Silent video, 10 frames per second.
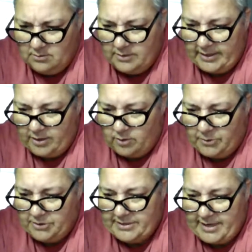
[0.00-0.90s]
Derek
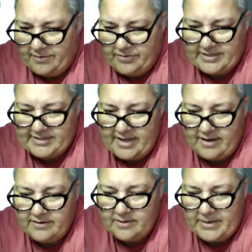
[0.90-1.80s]
burst out. The
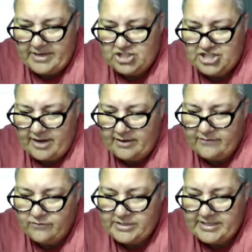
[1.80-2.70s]
sound of the man
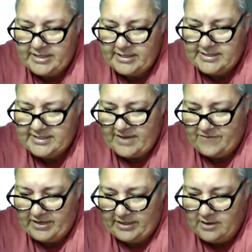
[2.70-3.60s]
shouting for Dylan is
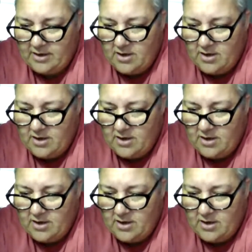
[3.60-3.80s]
deafening.